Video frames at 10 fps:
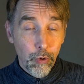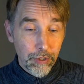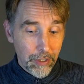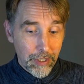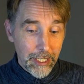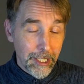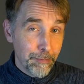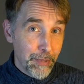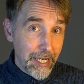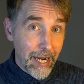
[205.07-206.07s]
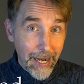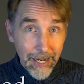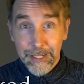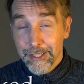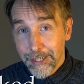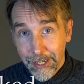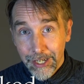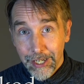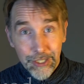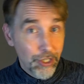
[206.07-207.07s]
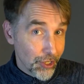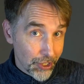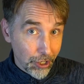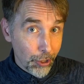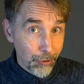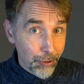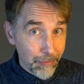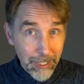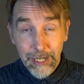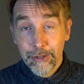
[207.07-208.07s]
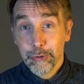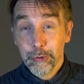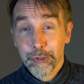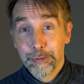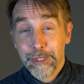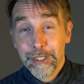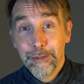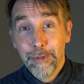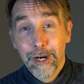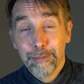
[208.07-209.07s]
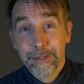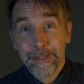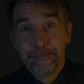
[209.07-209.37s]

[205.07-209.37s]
whether they can be hacked to slow them down or speed them up.